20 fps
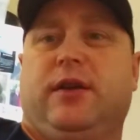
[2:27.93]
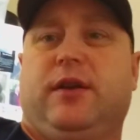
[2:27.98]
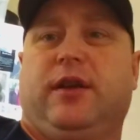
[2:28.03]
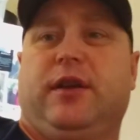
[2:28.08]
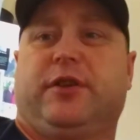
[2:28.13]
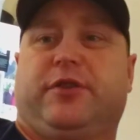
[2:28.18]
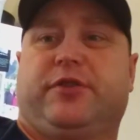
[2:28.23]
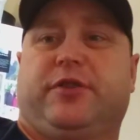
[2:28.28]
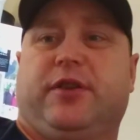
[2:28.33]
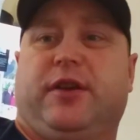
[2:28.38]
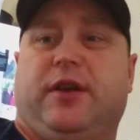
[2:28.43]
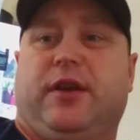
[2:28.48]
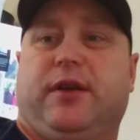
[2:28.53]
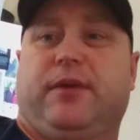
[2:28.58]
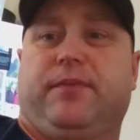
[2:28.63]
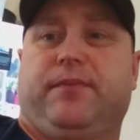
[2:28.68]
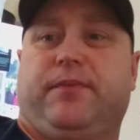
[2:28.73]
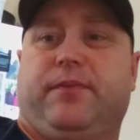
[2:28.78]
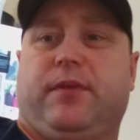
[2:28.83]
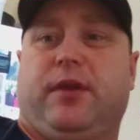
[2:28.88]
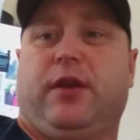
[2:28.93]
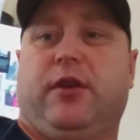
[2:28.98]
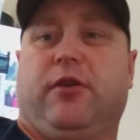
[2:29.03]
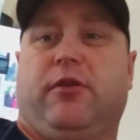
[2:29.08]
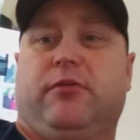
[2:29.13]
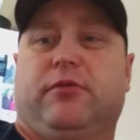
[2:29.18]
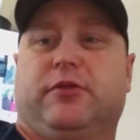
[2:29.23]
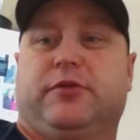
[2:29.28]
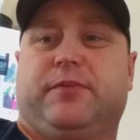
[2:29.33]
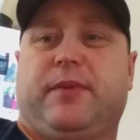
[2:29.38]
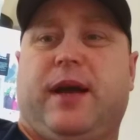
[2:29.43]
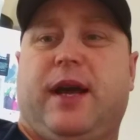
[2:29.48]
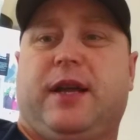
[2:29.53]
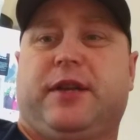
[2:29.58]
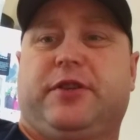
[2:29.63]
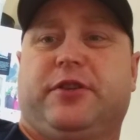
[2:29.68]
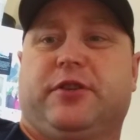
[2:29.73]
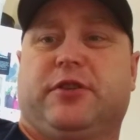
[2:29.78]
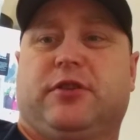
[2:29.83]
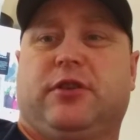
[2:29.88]
It's uh, it almost
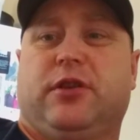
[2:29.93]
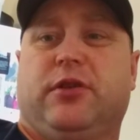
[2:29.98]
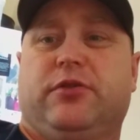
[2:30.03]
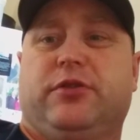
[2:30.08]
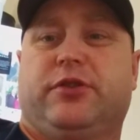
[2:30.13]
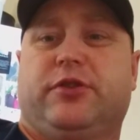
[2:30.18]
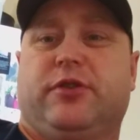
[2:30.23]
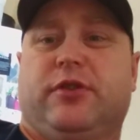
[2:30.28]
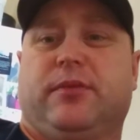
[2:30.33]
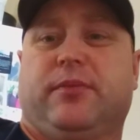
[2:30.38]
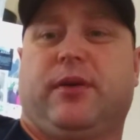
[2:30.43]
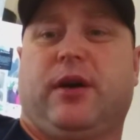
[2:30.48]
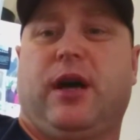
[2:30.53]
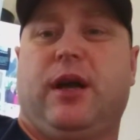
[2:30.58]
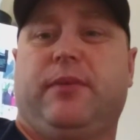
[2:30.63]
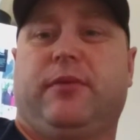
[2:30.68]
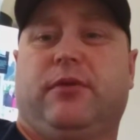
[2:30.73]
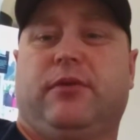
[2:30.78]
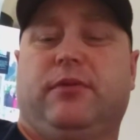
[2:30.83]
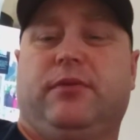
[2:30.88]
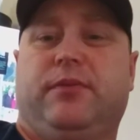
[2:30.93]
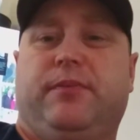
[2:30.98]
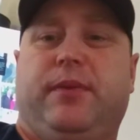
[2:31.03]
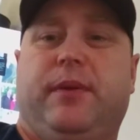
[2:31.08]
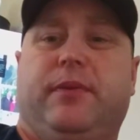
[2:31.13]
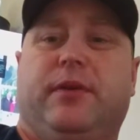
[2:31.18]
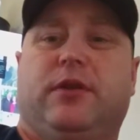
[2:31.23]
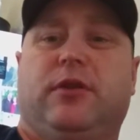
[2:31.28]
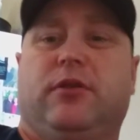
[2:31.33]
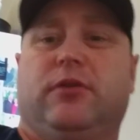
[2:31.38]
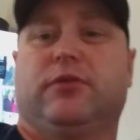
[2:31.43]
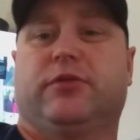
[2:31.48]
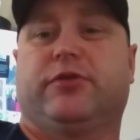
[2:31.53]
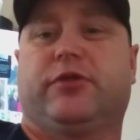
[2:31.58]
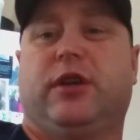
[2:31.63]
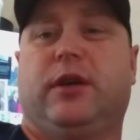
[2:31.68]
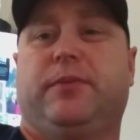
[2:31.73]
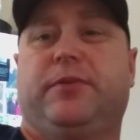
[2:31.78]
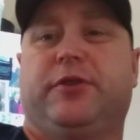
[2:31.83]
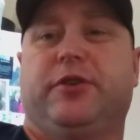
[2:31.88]
matches close to the Bible, biblical
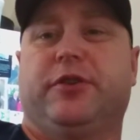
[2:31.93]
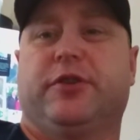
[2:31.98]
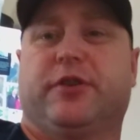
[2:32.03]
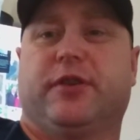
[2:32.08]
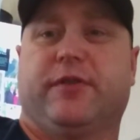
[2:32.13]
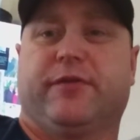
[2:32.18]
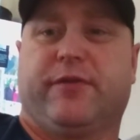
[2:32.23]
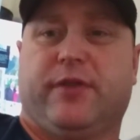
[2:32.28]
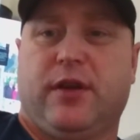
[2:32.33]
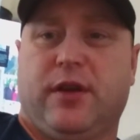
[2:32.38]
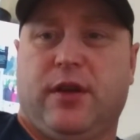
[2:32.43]
scriptures of